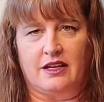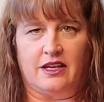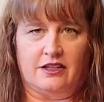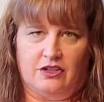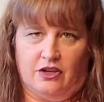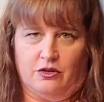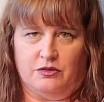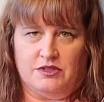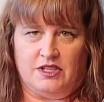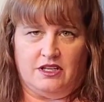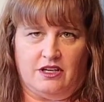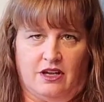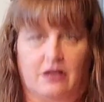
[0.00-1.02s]
and
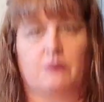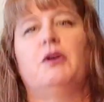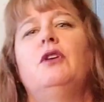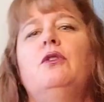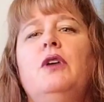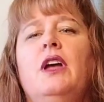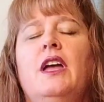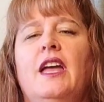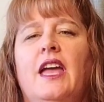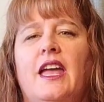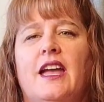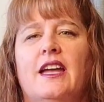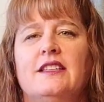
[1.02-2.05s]
cozy combo
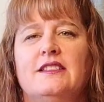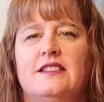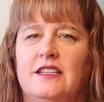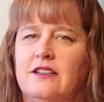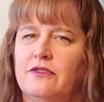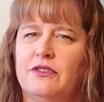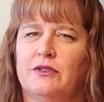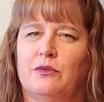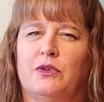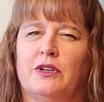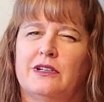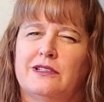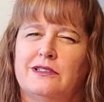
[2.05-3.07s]
and see if it
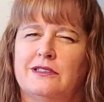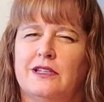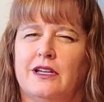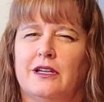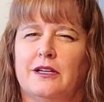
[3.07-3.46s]
works.